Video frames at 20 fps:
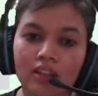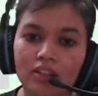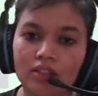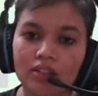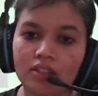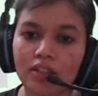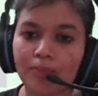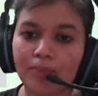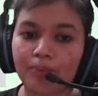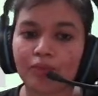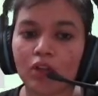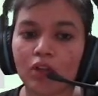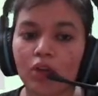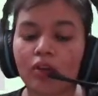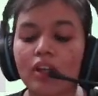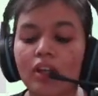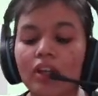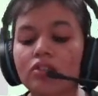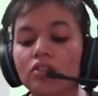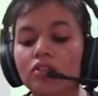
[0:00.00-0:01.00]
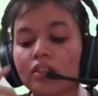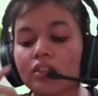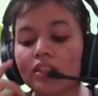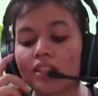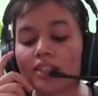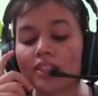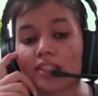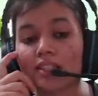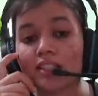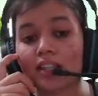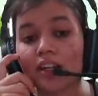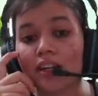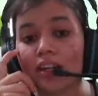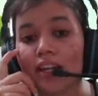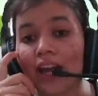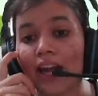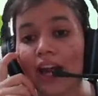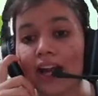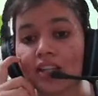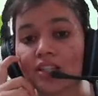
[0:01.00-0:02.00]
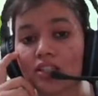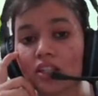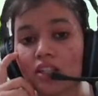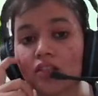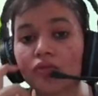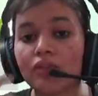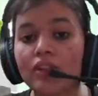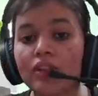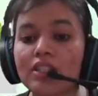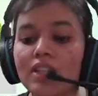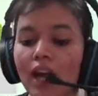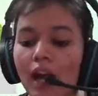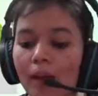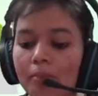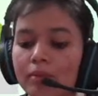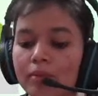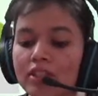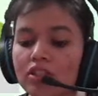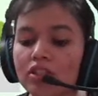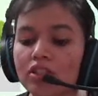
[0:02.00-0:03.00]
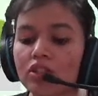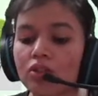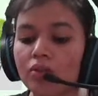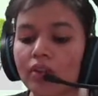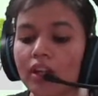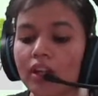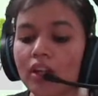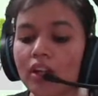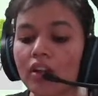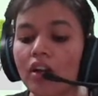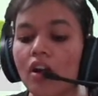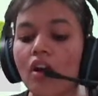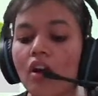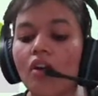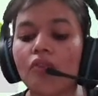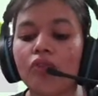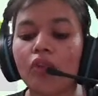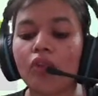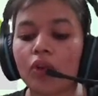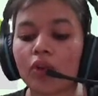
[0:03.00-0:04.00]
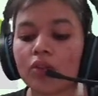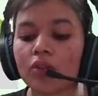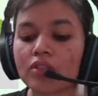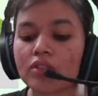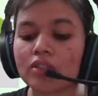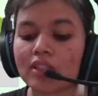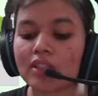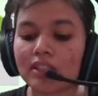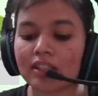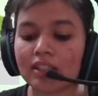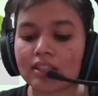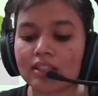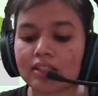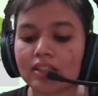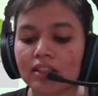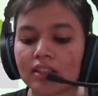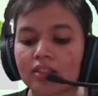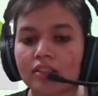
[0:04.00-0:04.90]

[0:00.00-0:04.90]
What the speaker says: We can take the solvent as water in this case through a semi-permeable membrane, which we can consider as that particular tube, from